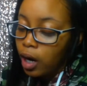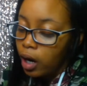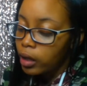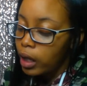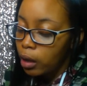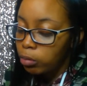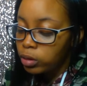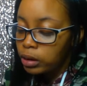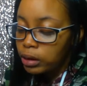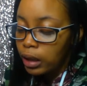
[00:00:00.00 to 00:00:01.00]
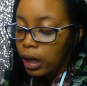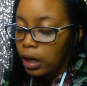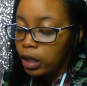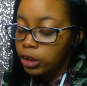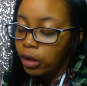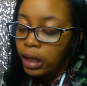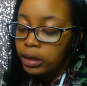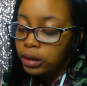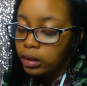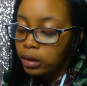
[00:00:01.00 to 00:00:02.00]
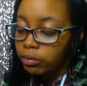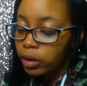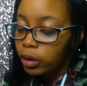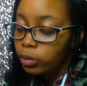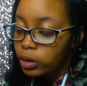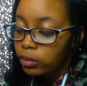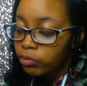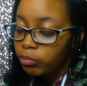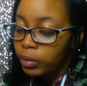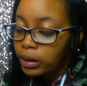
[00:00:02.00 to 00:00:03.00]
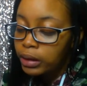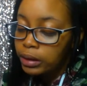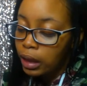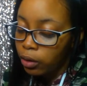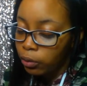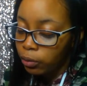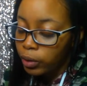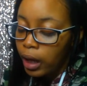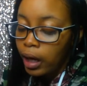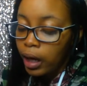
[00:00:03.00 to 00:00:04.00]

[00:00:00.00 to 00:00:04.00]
Unable to deny her attraction to the reclusive business tycoon,